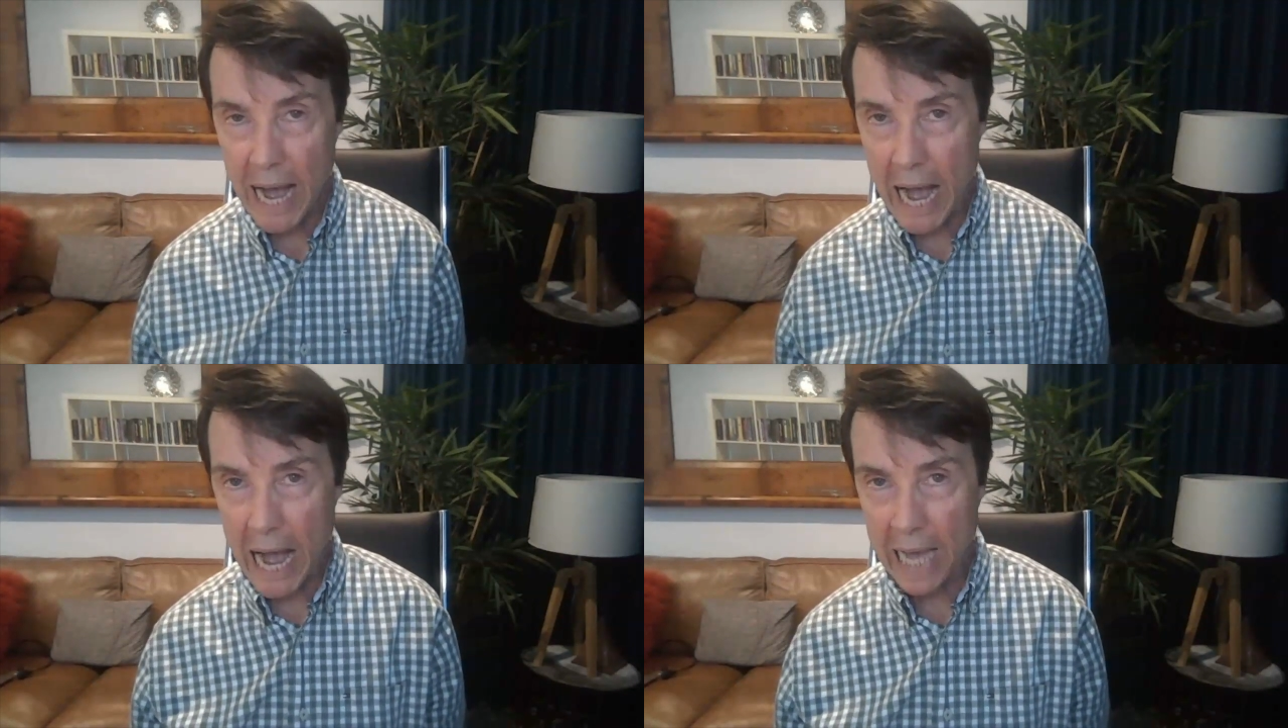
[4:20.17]

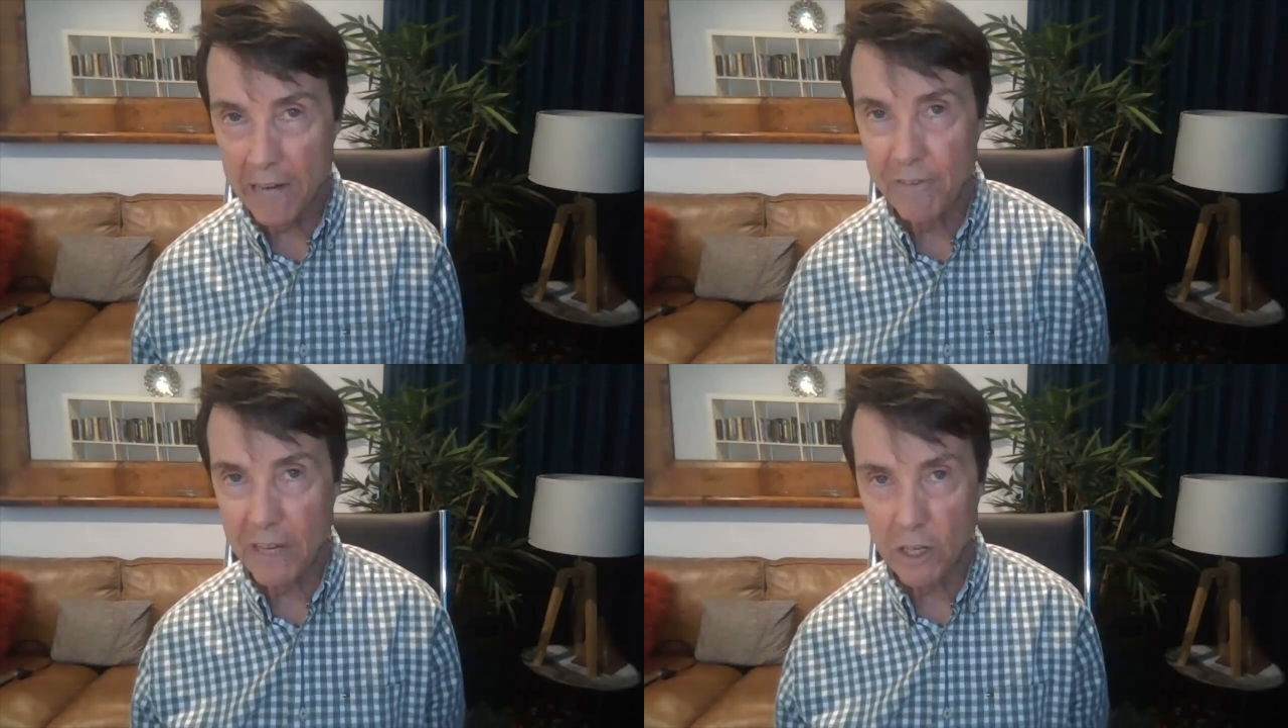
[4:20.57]

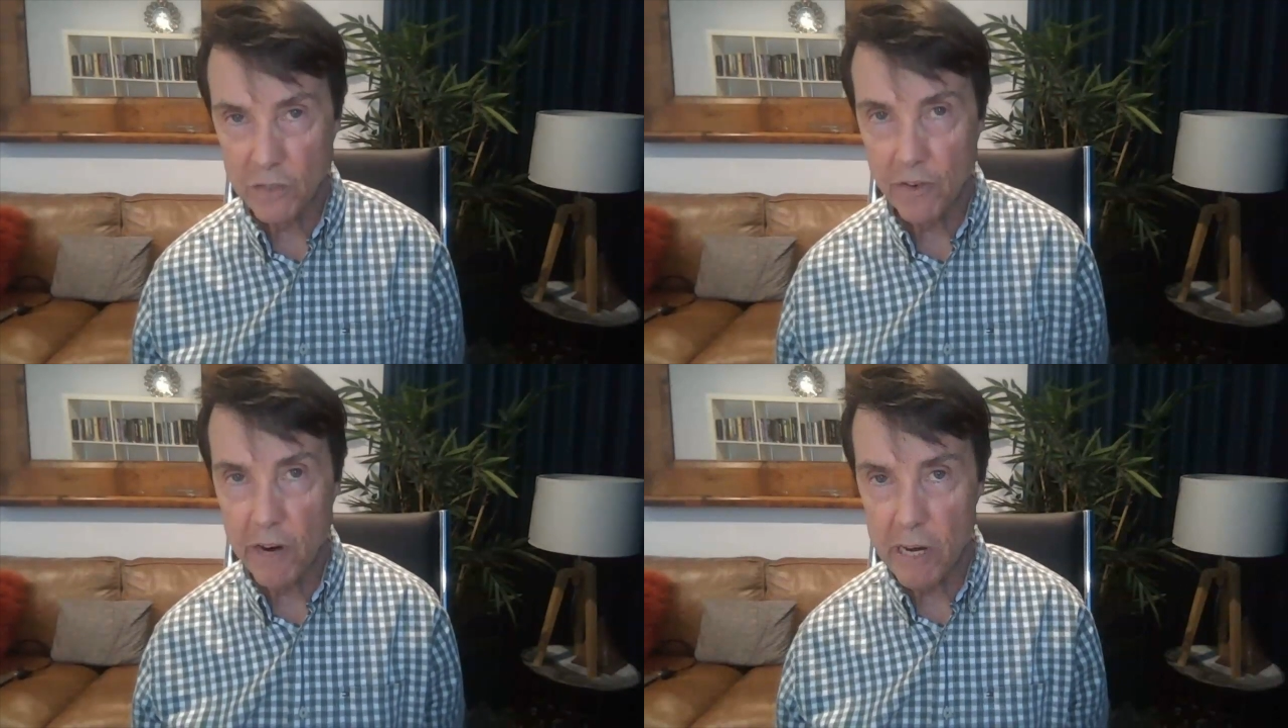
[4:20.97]
It
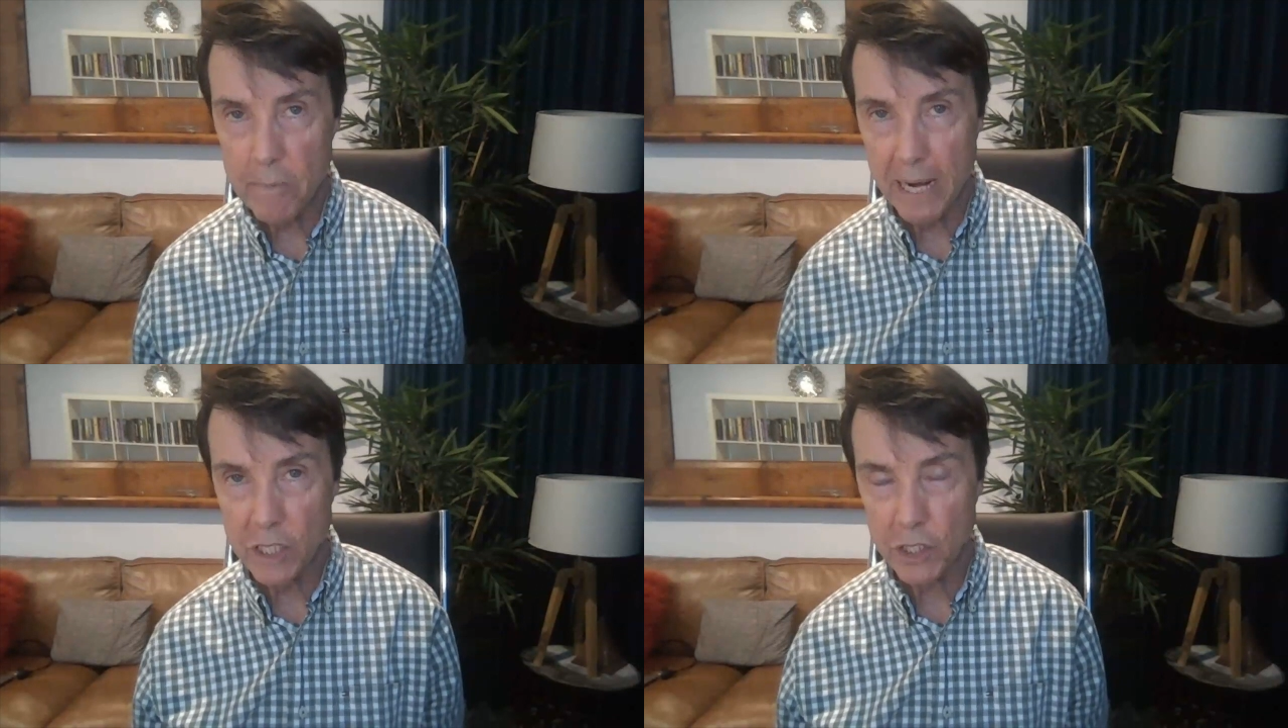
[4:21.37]
feels very
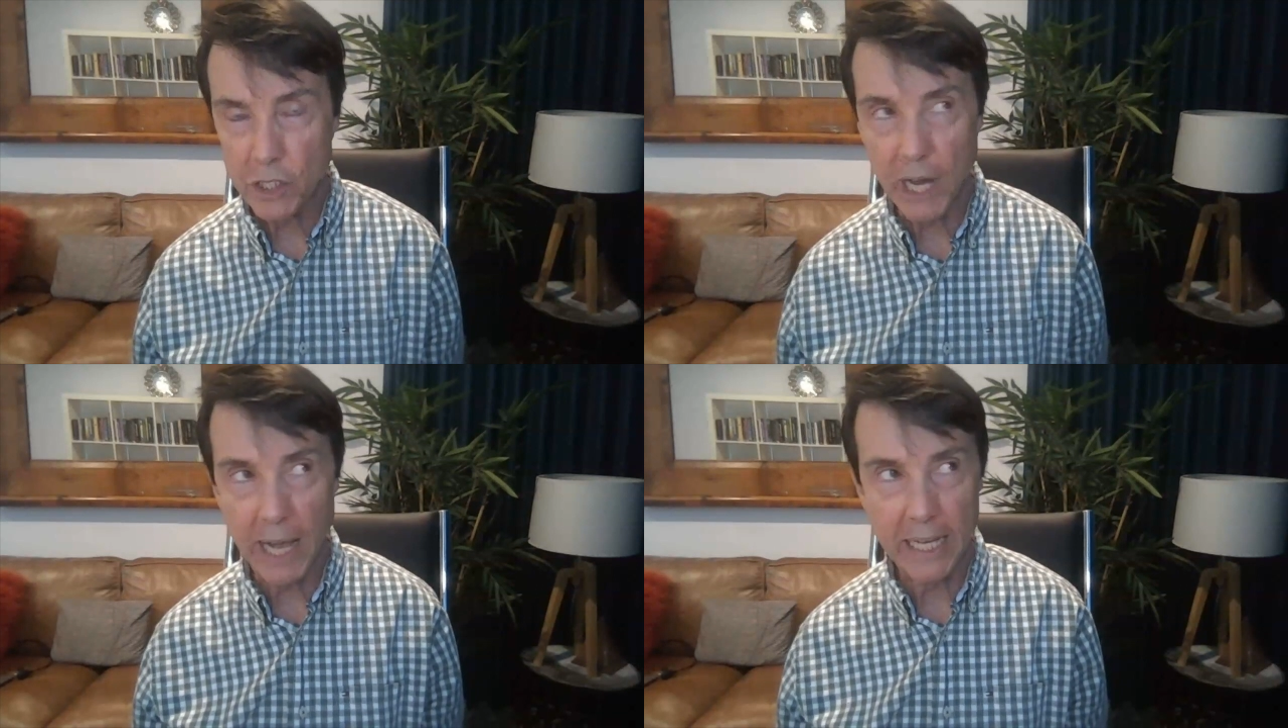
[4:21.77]

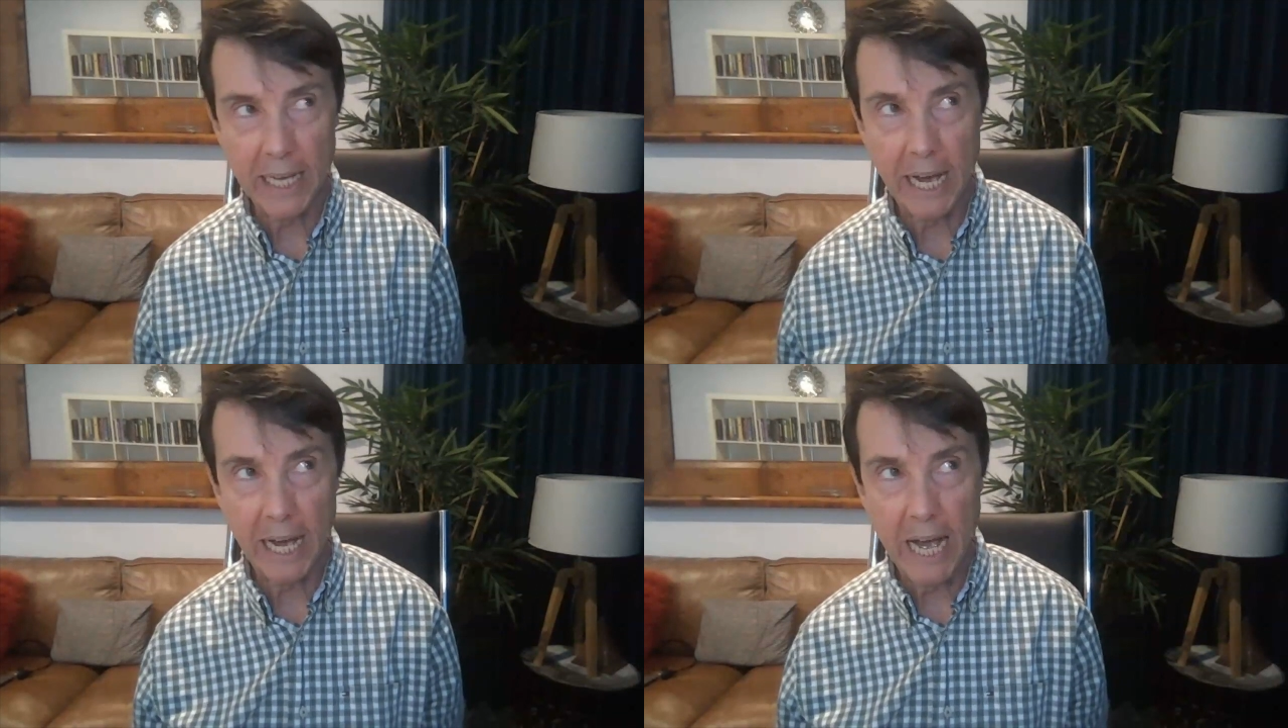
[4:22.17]
much
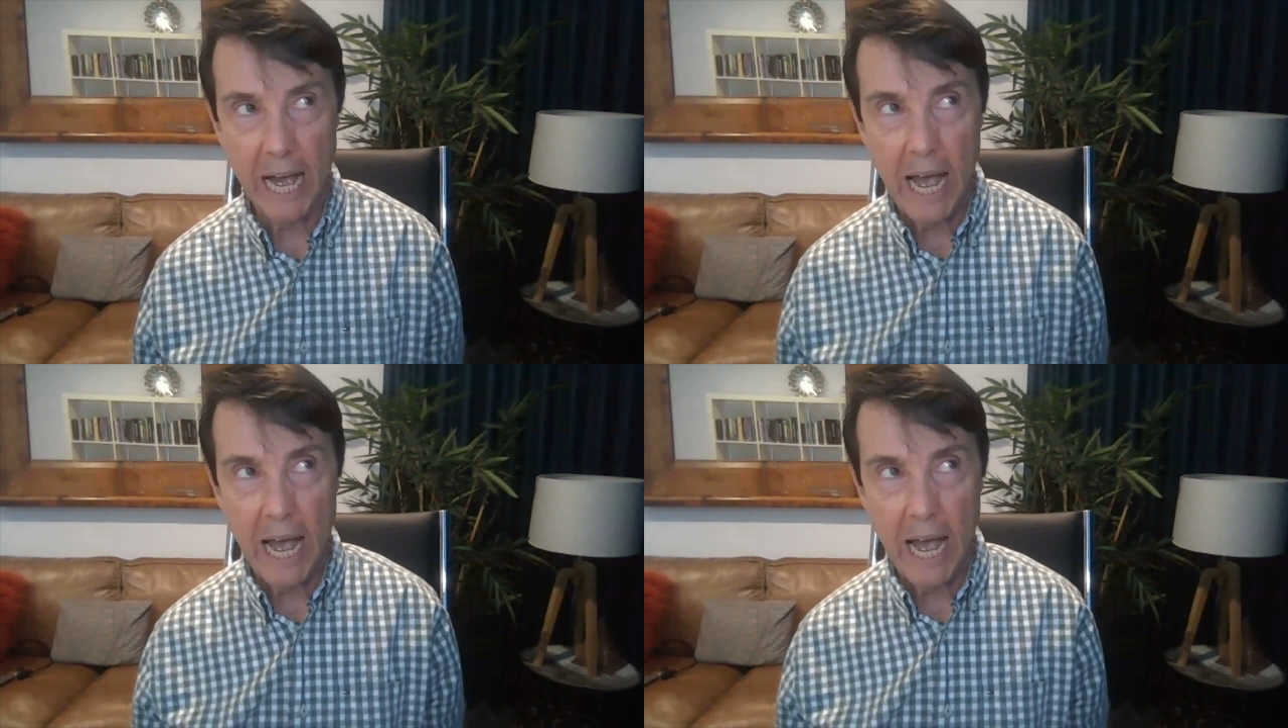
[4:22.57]
like a